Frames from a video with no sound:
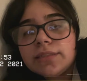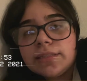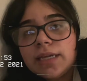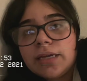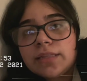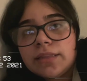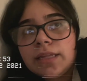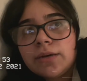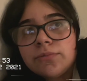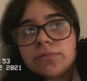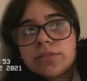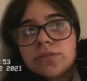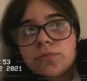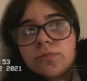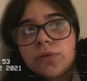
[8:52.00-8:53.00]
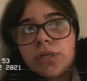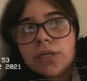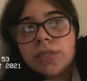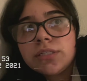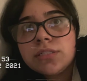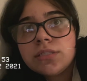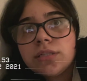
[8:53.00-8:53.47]
that, that was the
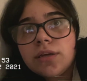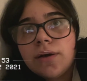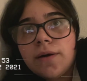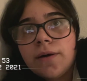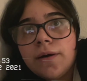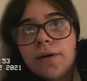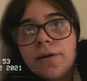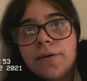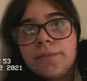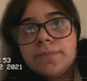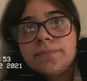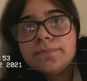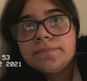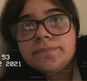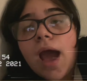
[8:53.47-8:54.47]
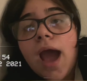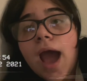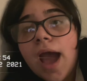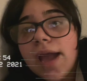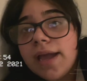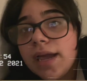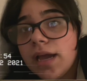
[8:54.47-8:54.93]
worst. Um,
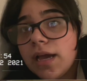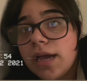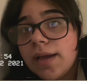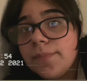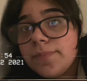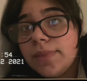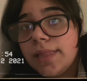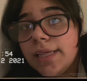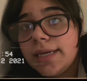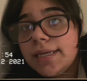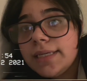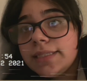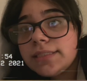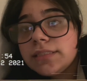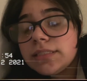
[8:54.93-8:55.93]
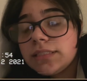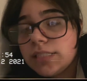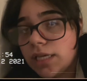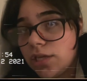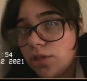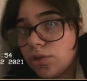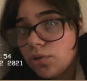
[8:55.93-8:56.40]
I am lucky to
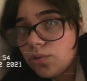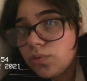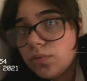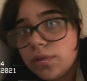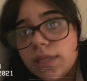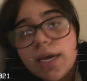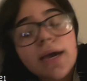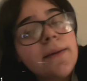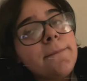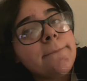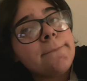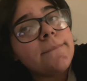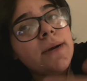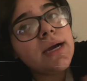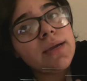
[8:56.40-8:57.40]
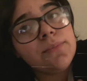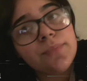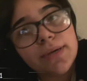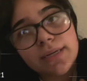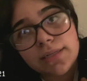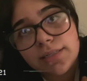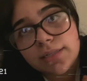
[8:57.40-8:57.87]
say though that my
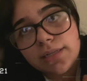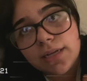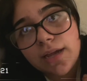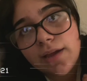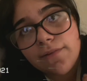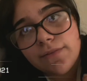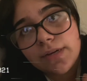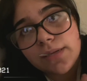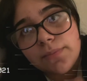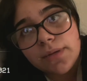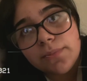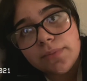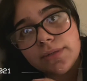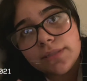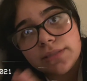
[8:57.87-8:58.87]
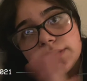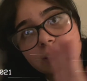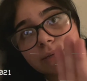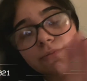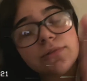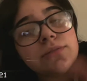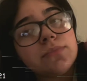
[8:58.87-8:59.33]
bed didn't have any bed bugs. It
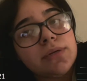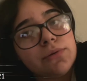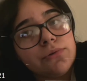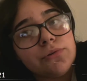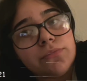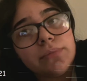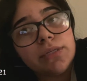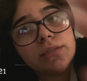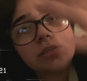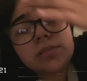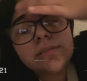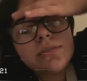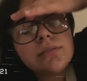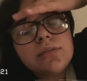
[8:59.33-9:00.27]
was my roommate's.